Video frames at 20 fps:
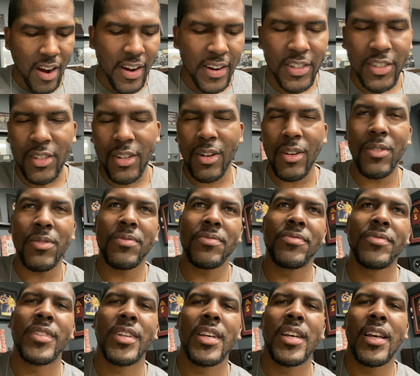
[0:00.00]
So,
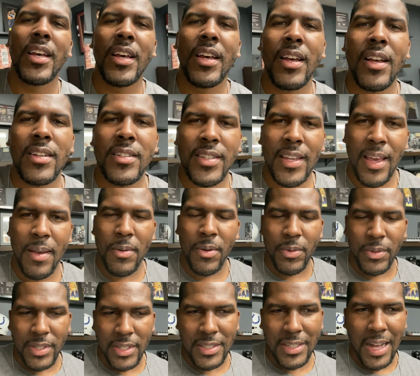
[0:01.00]
just came up
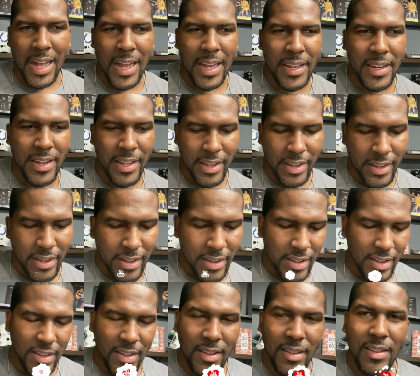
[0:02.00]
with this idea.
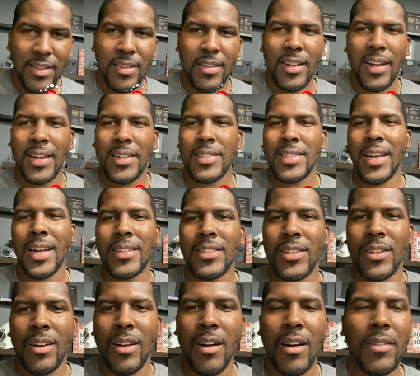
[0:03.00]
I just got
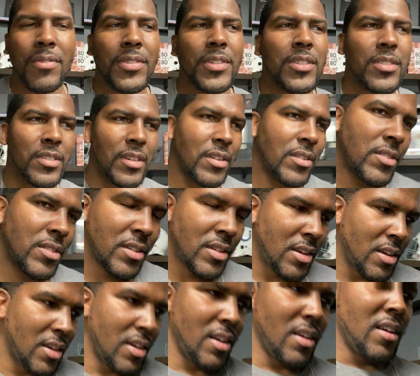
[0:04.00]
to the office, so
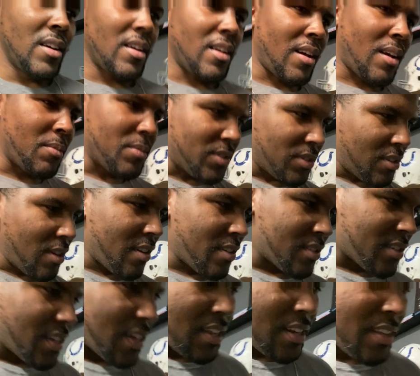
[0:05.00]
I'm gonna start
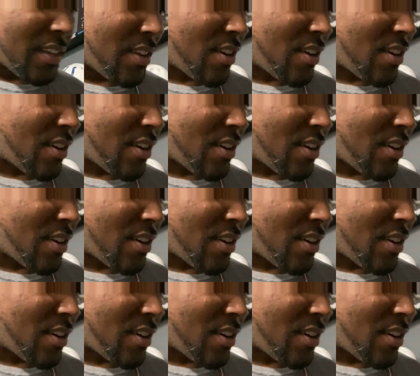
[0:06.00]
telling